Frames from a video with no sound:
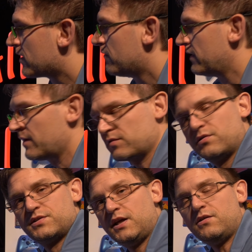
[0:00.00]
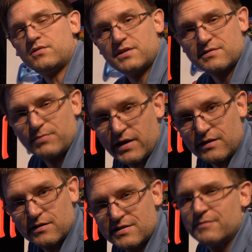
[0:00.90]
when I'm continuing displaying
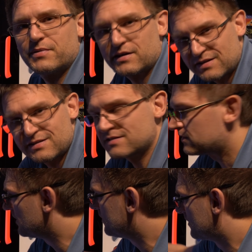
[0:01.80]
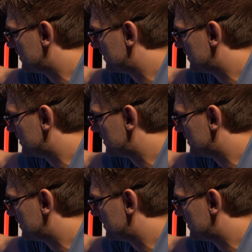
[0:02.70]
this, and but this is on a